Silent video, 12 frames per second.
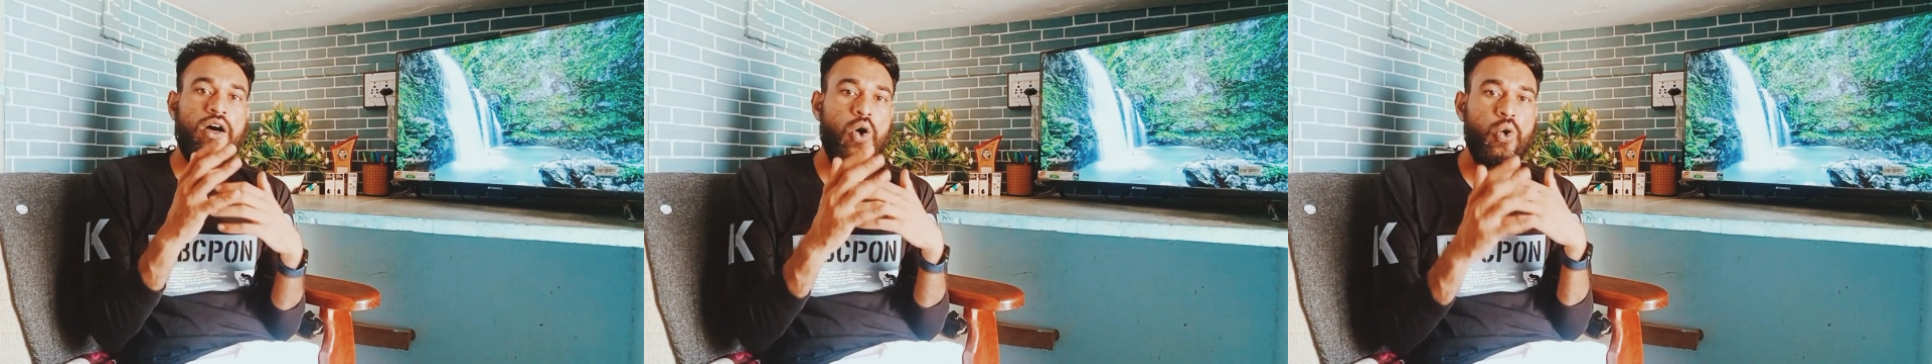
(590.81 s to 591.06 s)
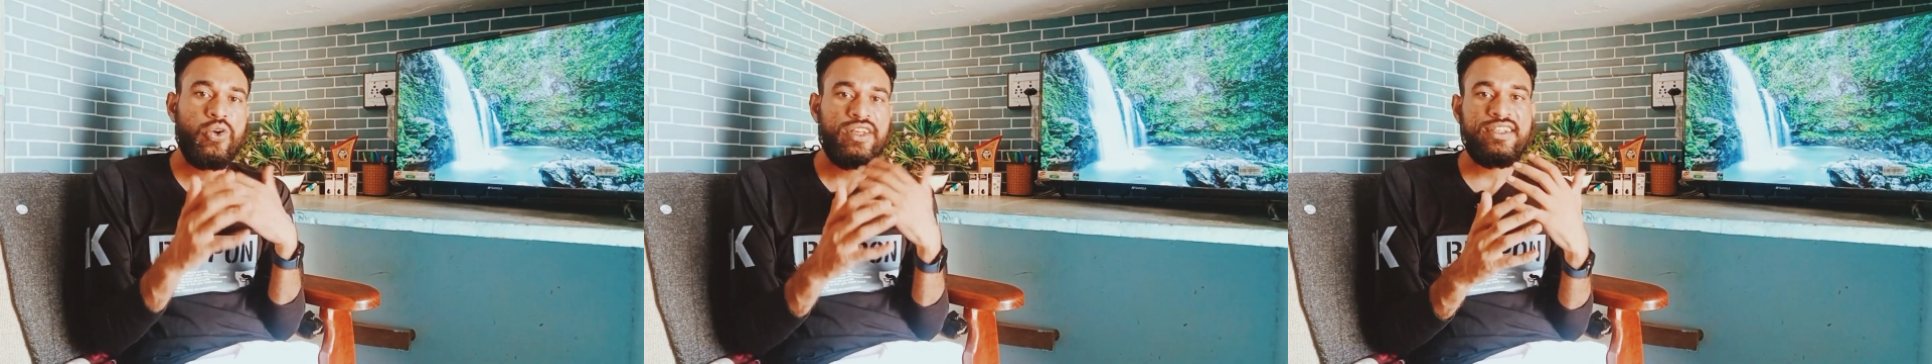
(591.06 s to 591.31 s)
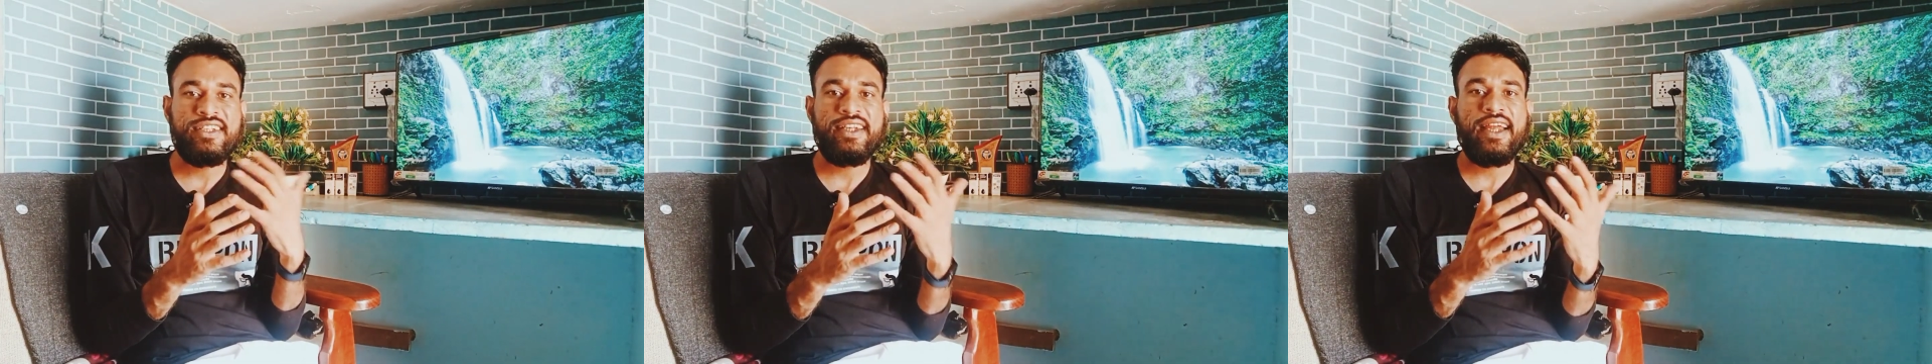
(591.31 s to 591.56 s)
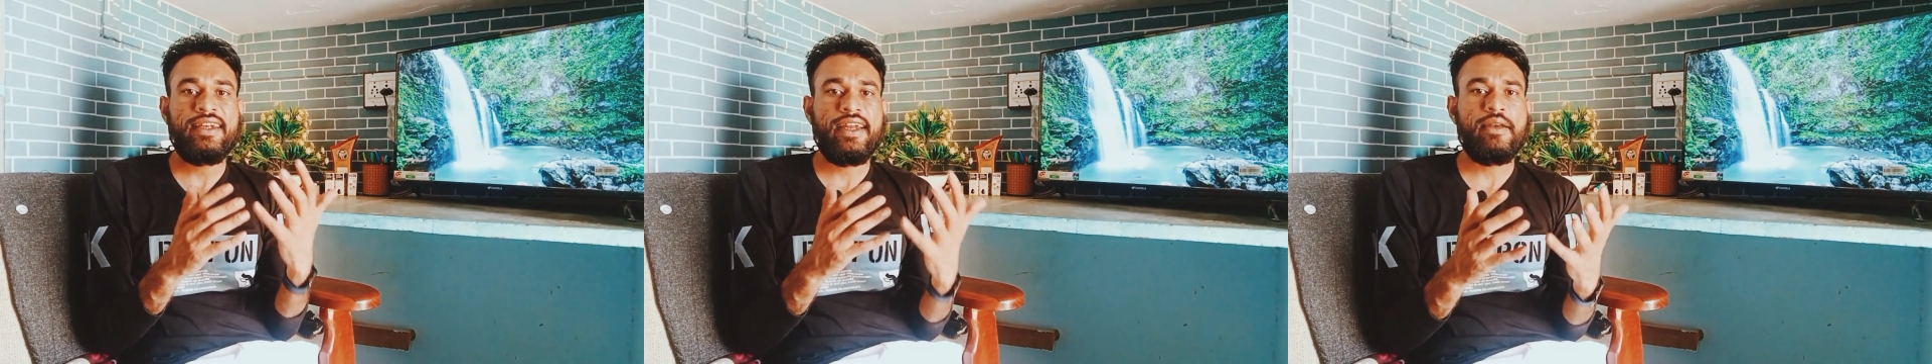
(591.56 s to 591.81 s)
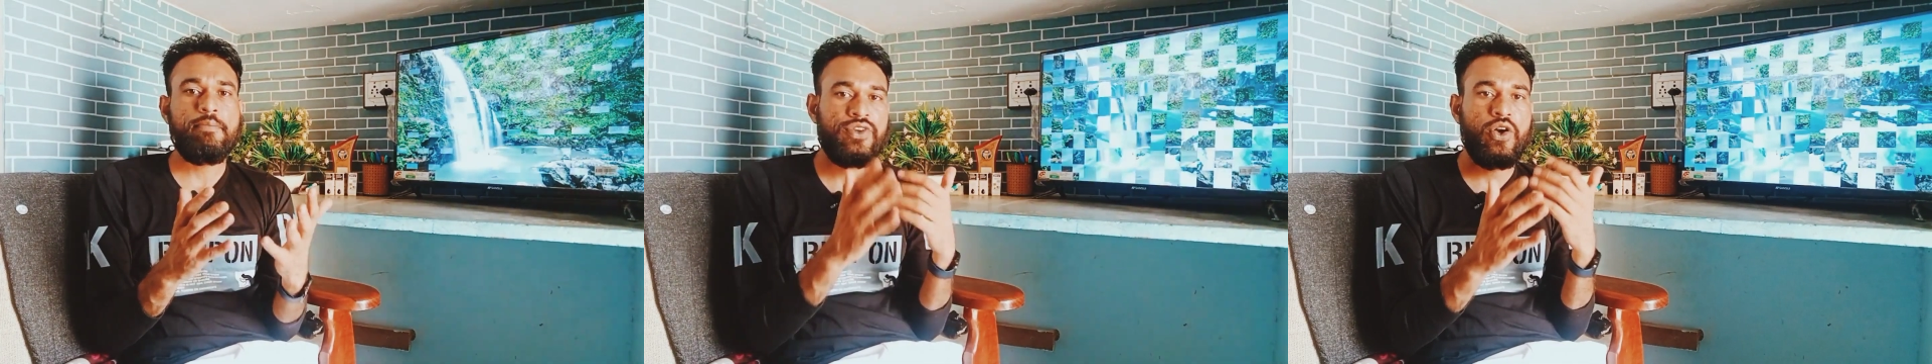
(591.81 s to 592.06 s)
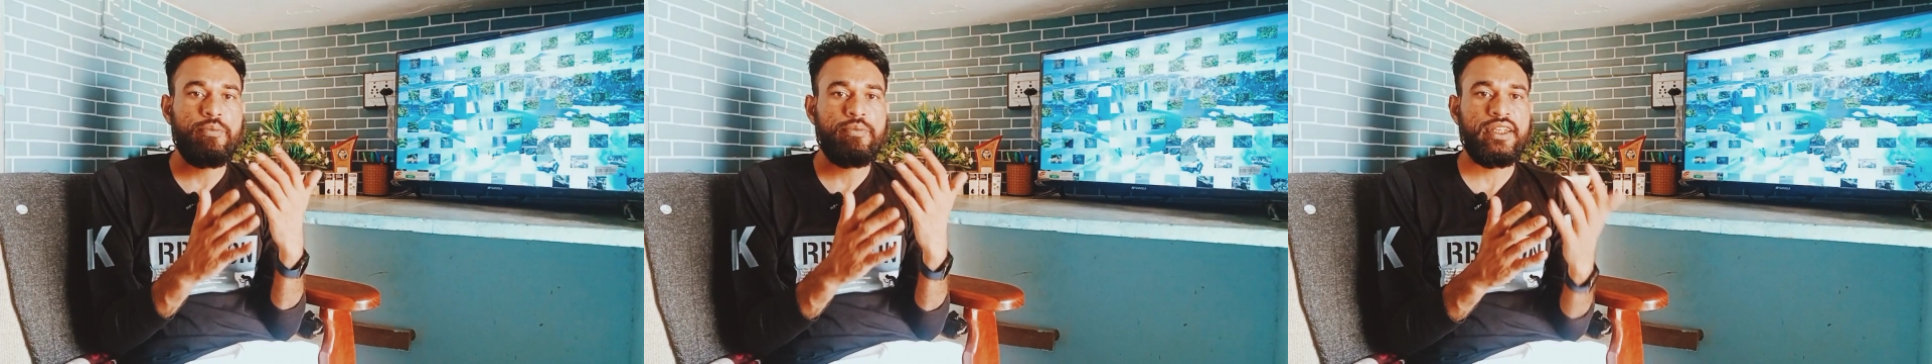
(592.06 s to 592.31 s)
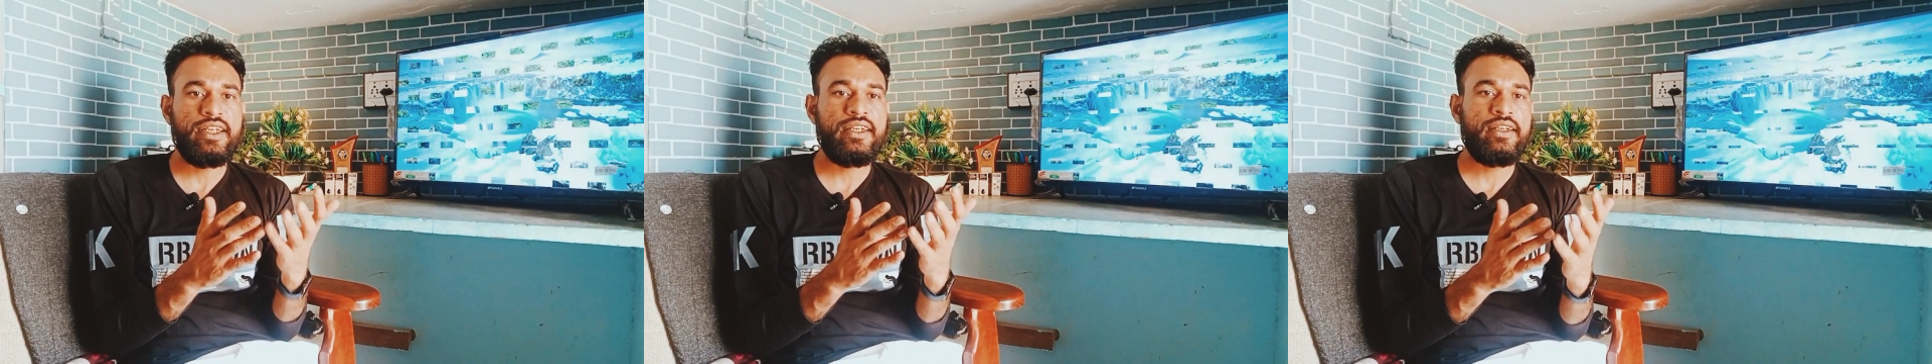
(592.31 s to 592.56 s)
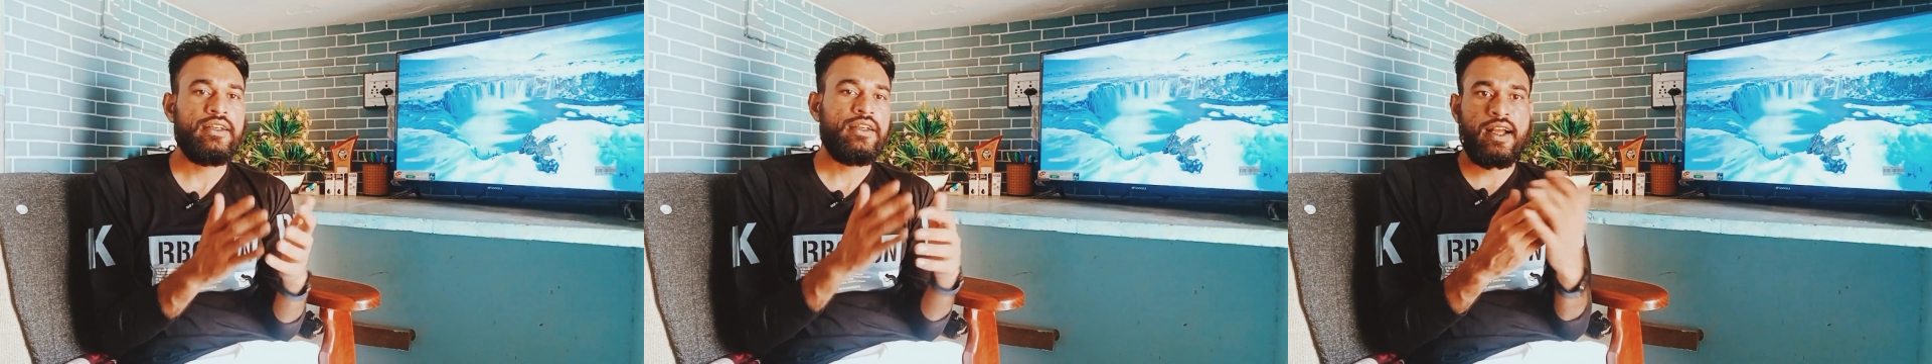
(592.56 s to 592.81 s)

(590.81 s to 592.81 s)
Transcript: originated from the